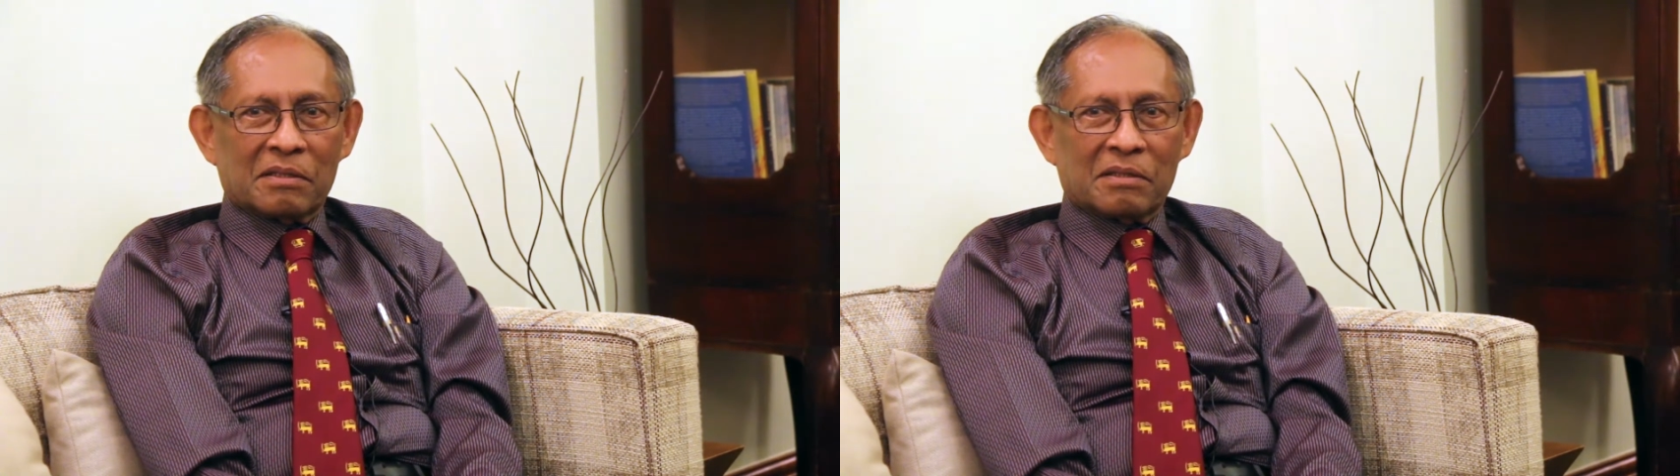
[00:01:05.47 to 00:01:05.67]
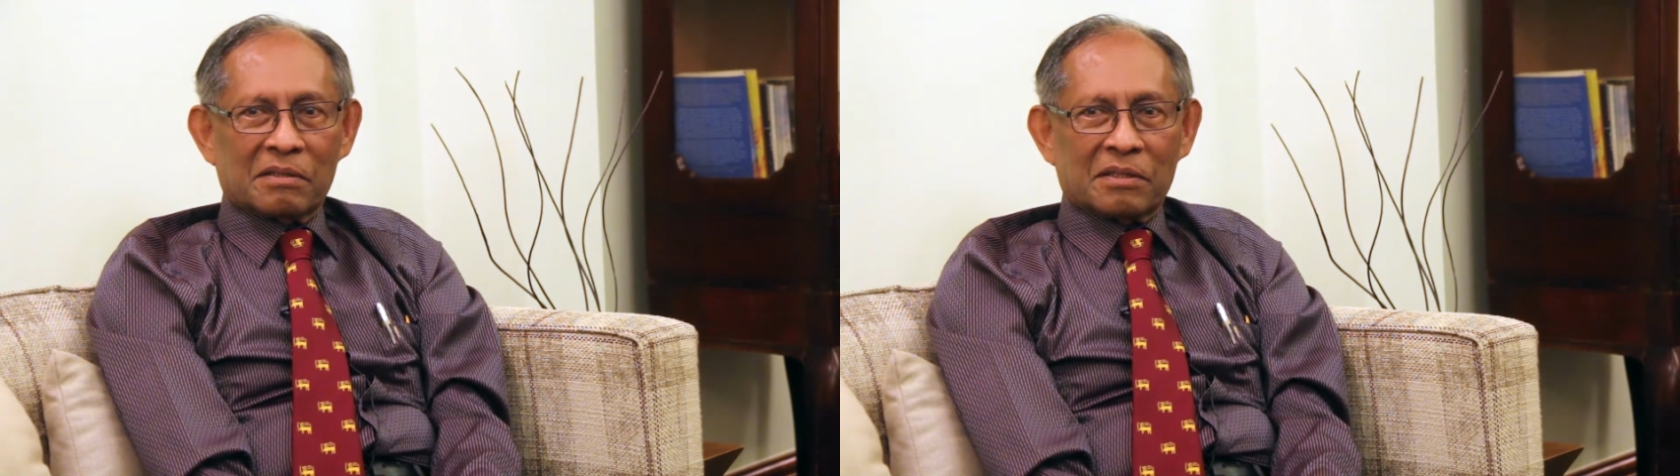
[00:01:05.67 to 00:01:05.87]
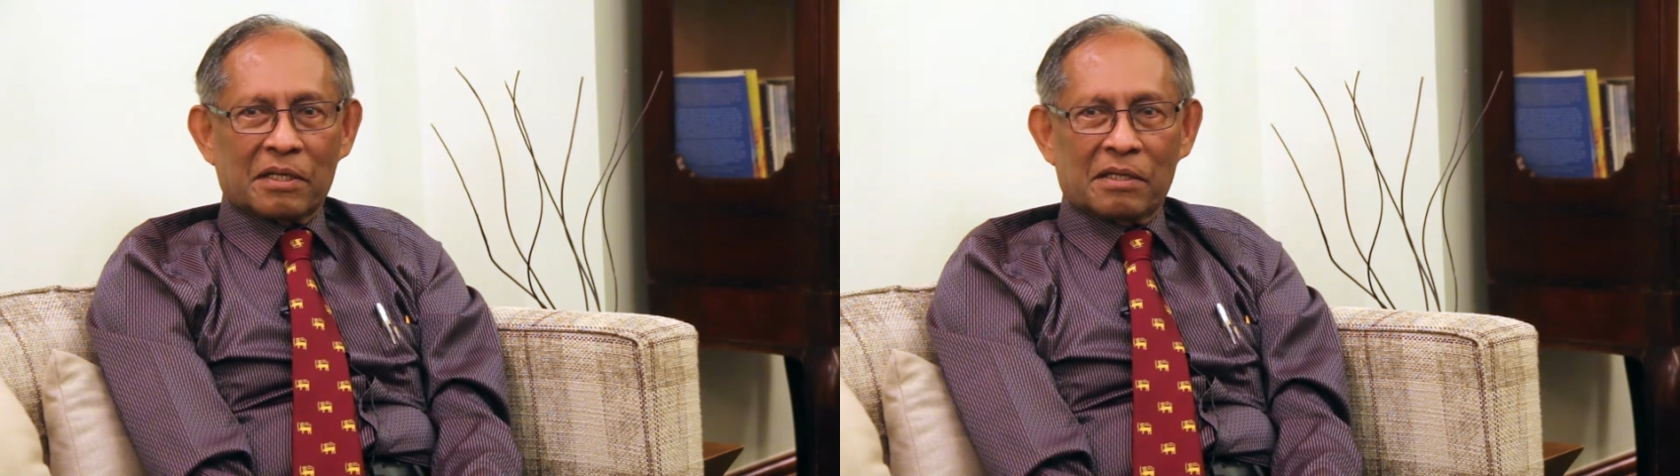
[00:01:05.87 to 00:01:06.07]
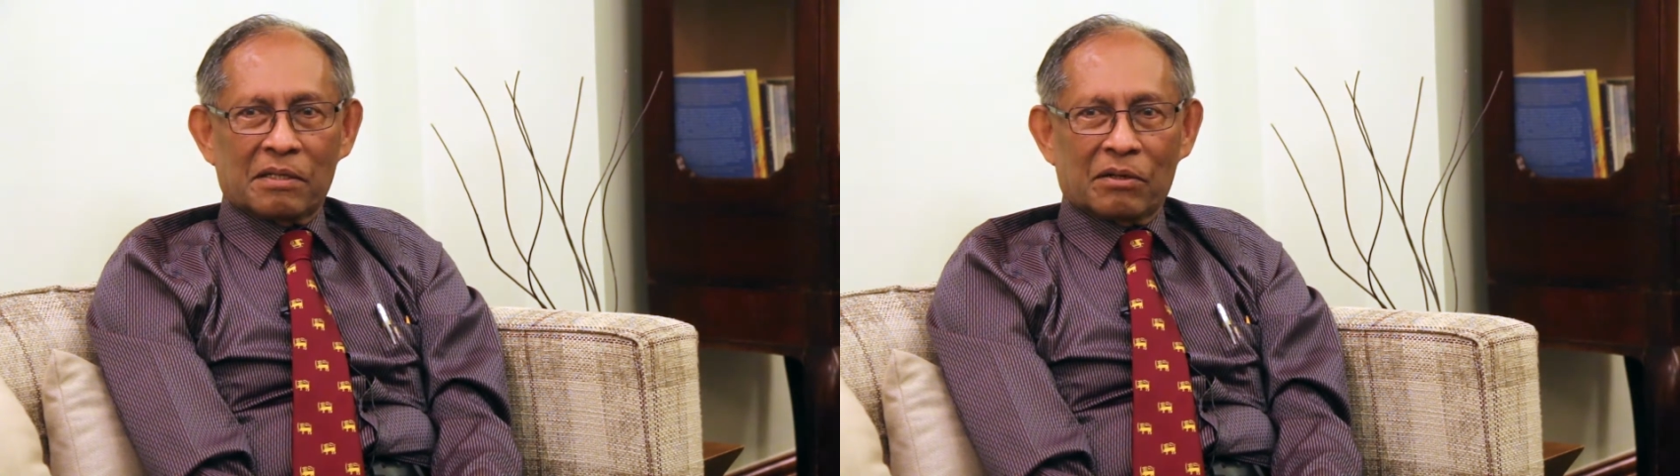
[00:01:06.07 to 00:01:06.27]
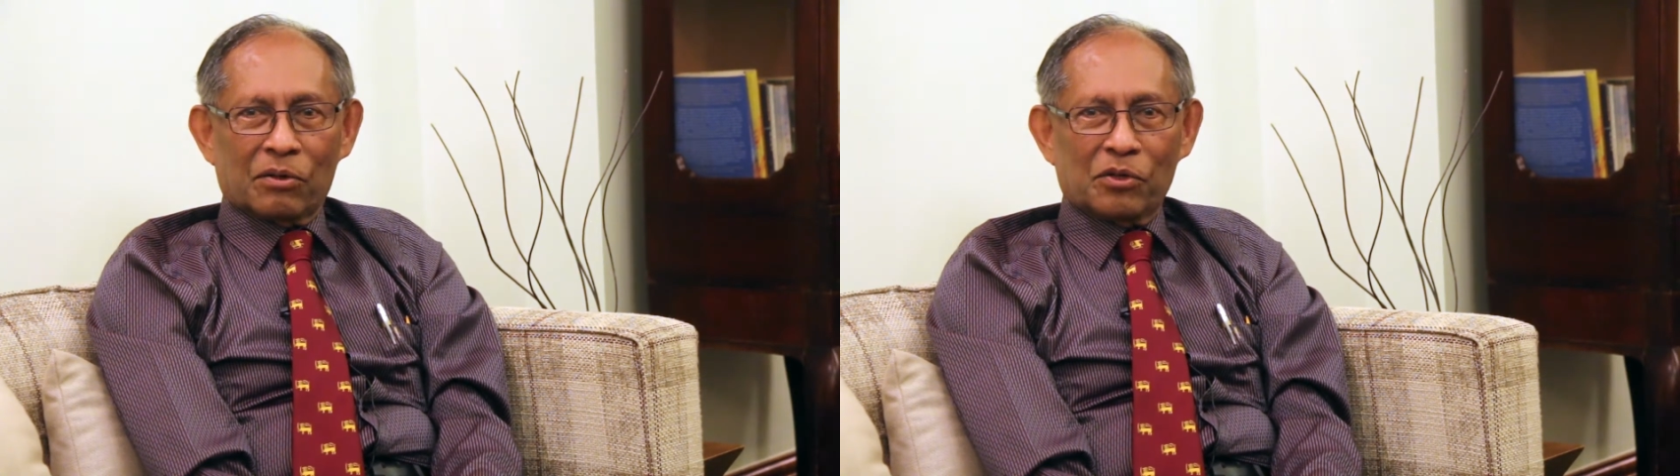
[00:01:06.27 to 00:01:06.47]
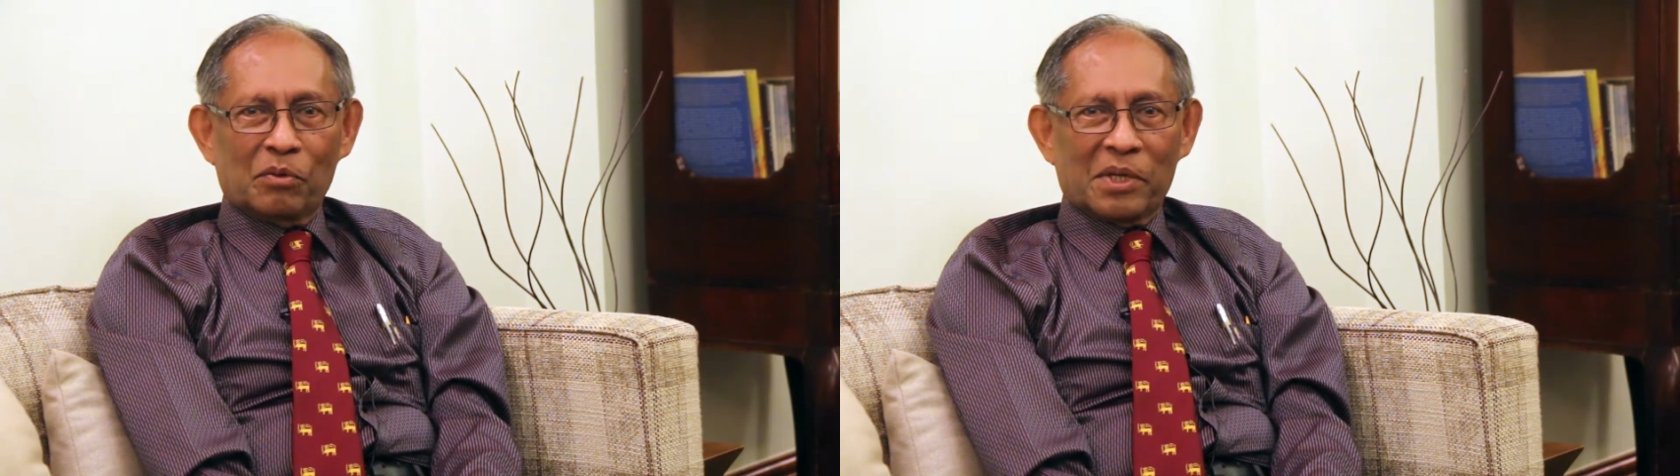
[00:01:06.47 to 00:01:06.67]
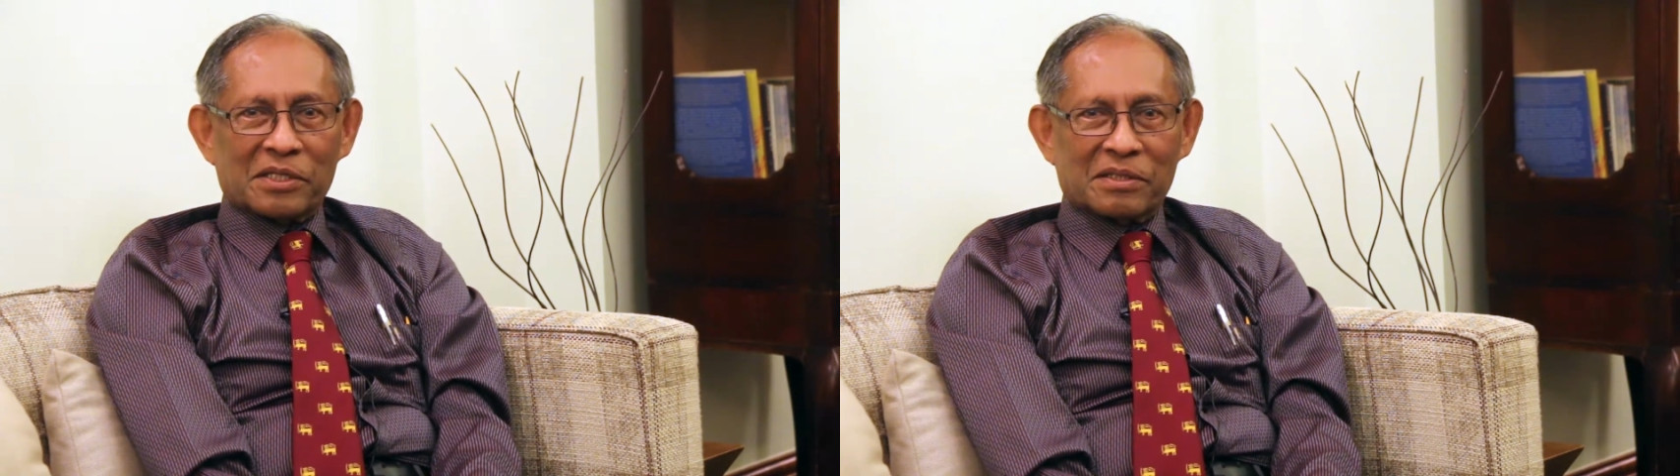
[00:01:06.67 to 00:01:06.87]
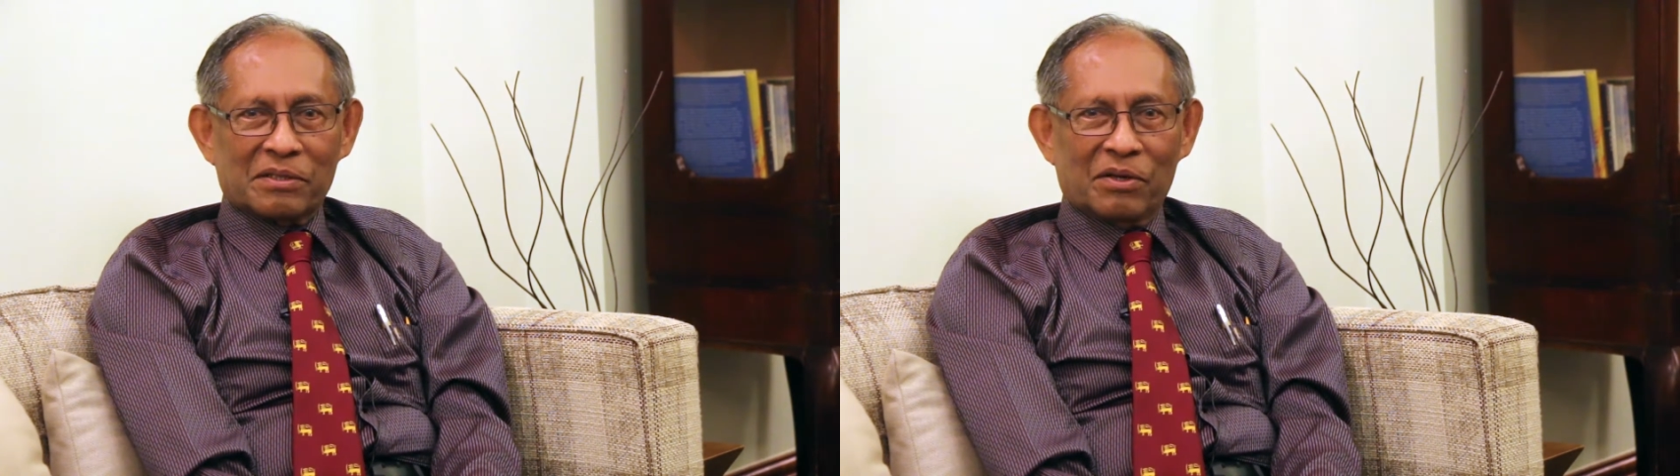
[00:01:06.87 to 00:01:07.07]
said, "Oh,
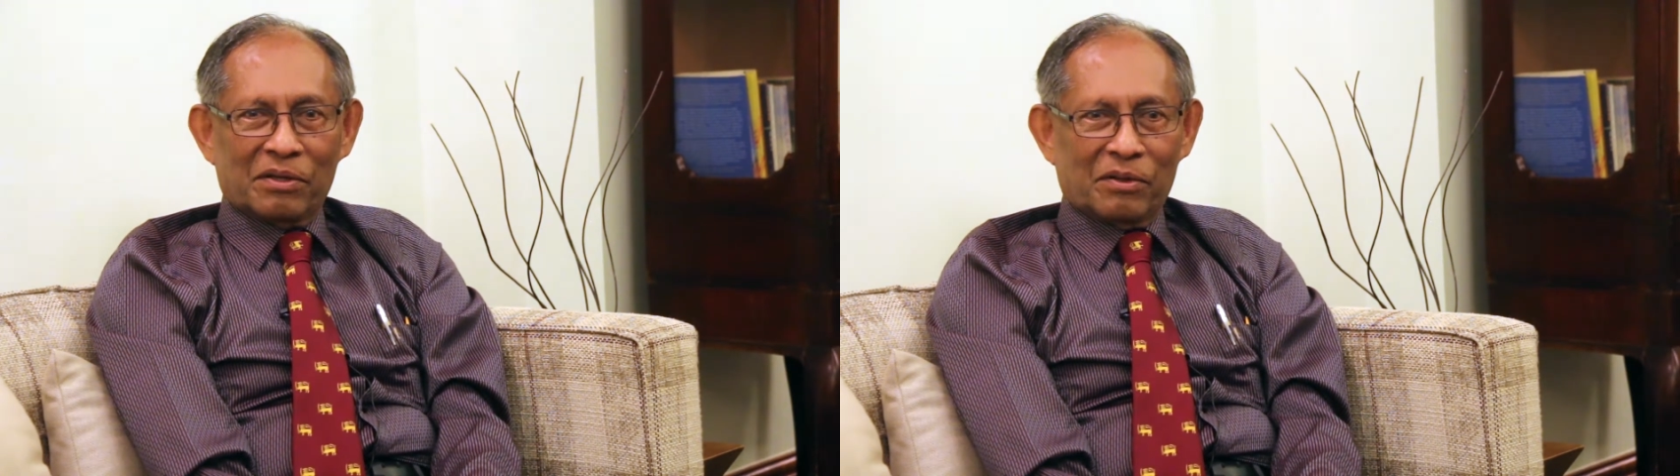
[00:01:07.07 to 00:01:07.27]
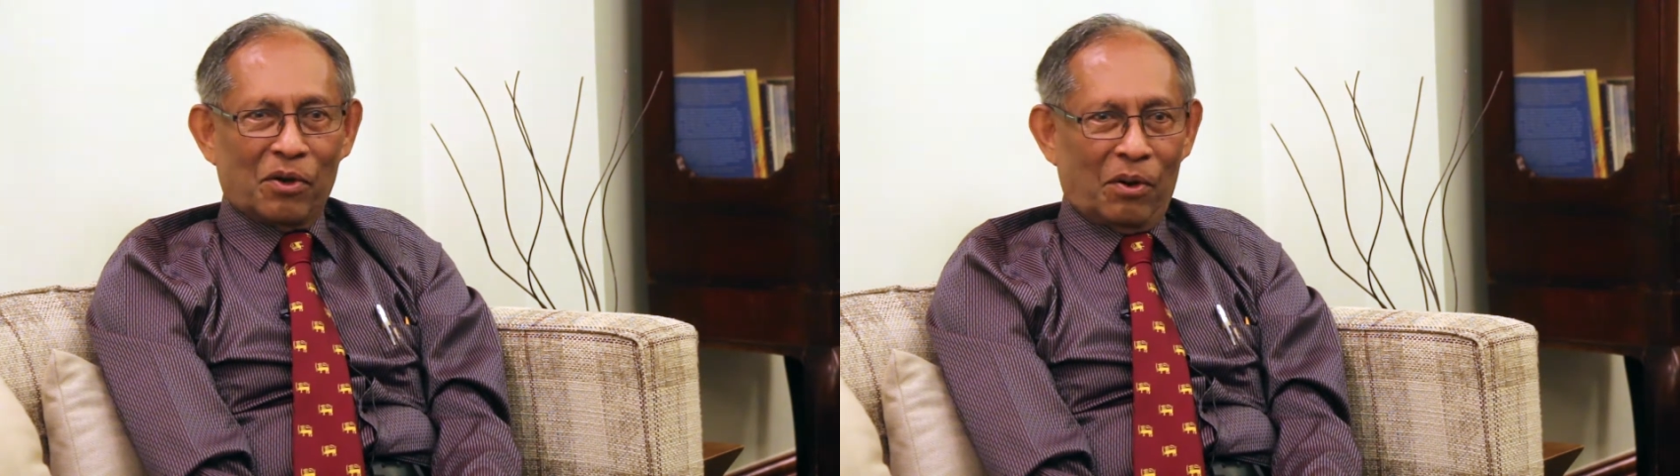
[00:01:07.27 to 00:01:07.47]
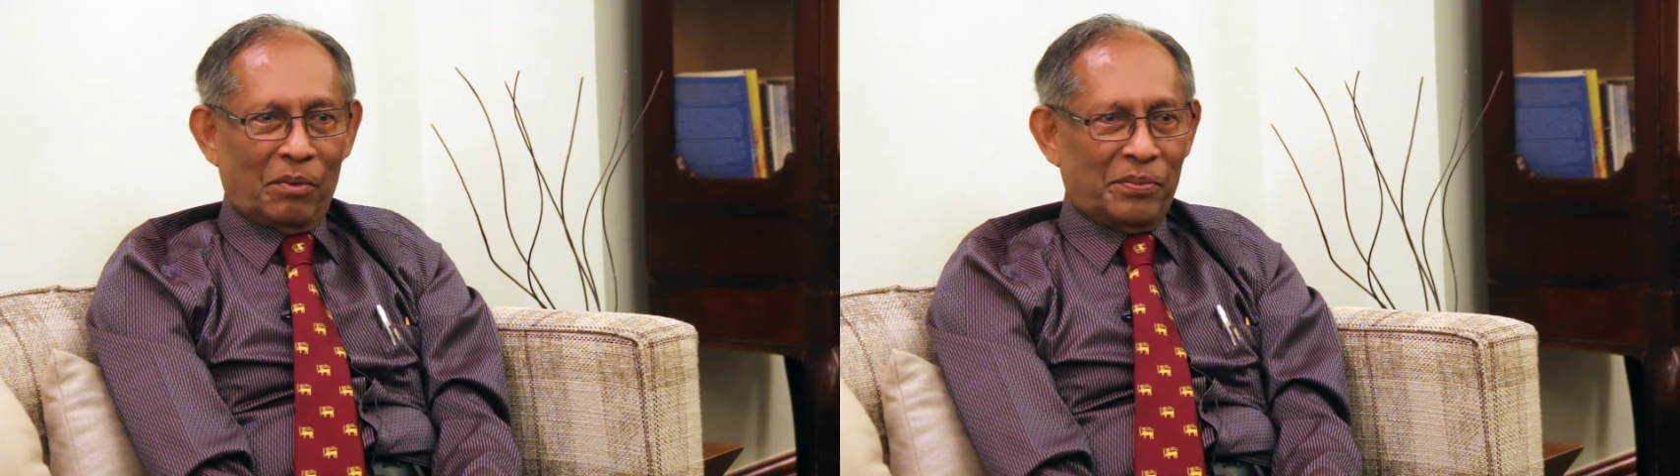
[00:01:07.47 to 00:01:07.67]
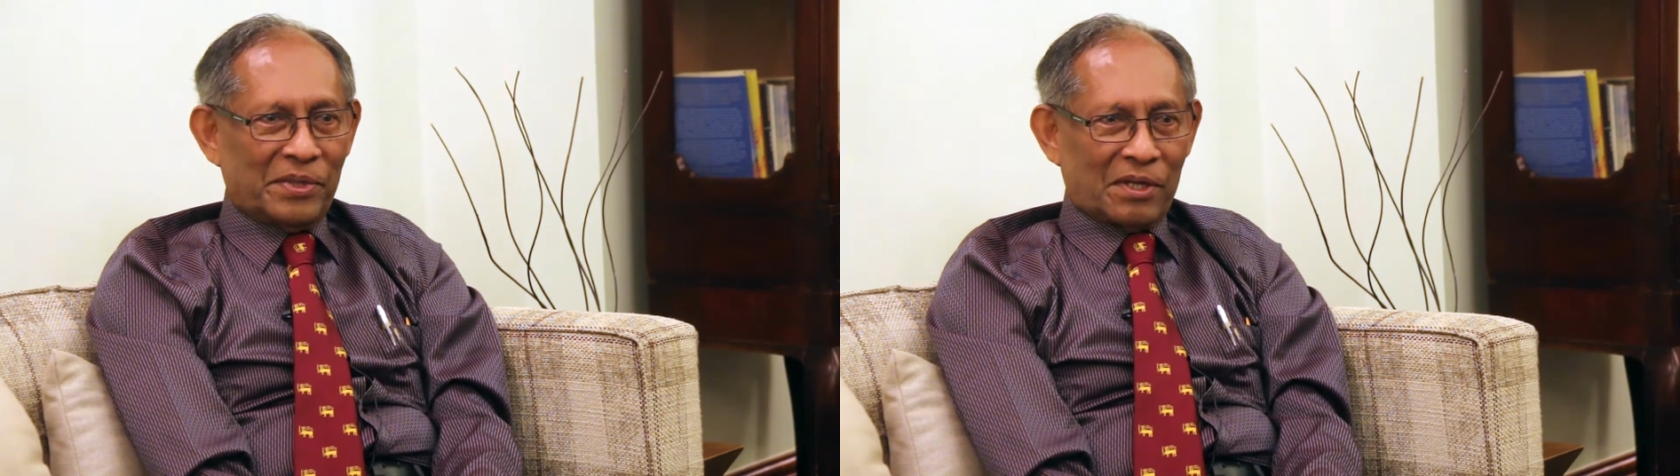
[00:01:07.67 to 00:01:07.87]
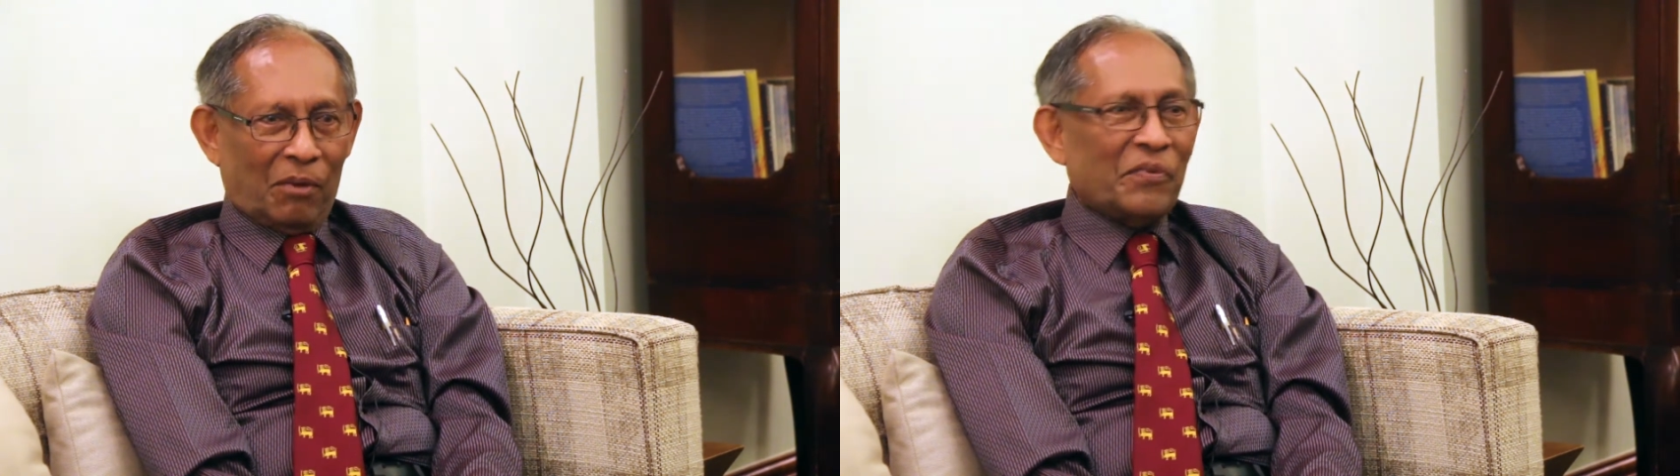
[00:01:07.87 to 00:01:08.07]
you're